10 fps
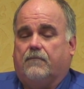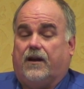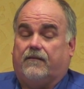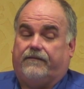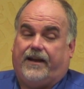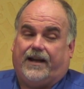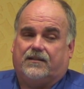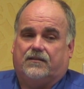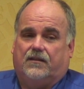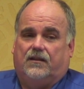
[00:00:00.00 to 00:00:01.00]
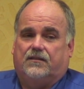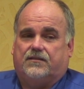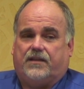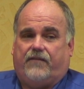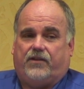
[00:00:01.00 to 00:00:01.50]
Matter of fact,
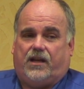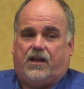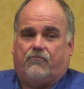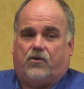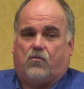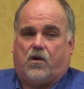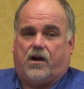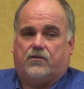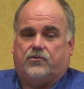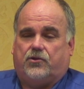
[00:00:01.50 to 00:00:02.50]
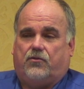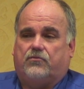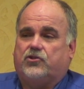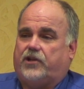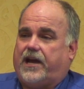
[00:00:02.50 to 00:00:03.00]
70E requires
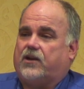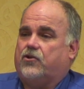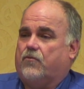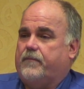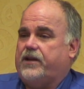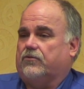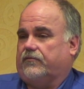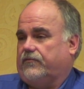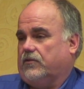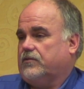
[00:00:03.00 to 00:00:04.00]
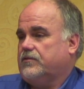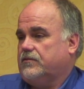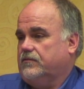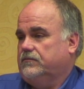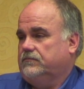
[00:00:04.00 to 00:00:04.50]
you check your meter first